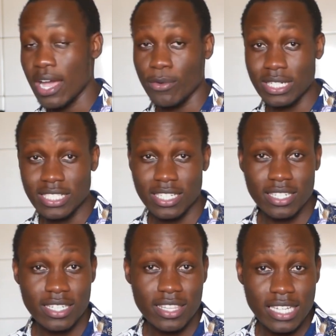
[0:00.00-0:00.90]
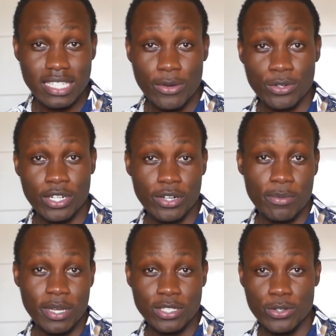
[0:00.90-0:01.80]
One technique that I would
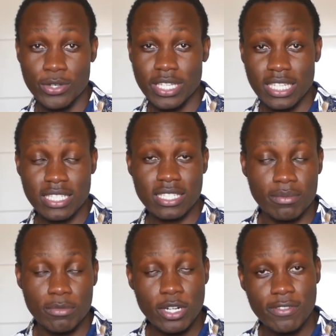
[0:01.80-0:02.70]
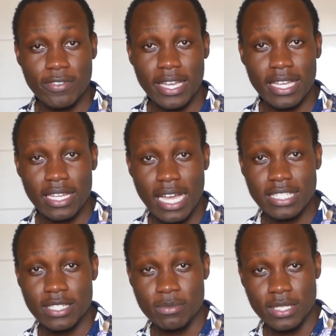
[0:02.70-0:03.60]
recommend doing is modifying
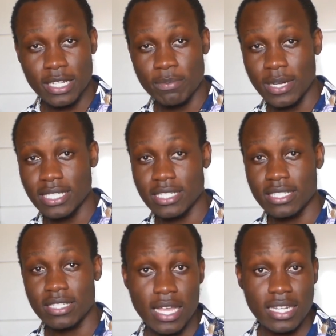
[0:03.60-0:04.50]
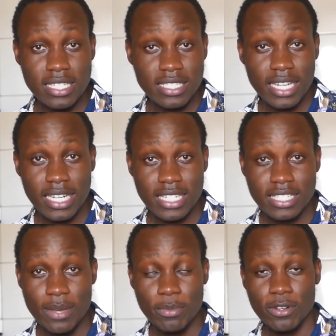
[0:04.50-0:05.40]
items in place. Let's take an
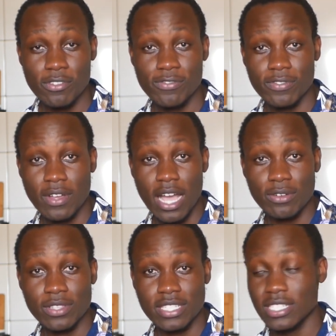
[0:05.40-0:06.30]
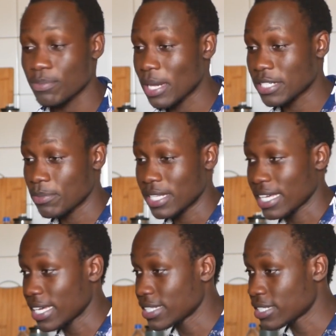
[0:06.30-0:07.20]
example of how this might be
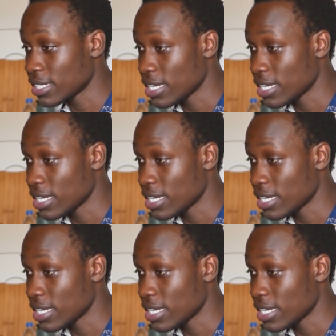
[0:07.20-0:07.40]
the case.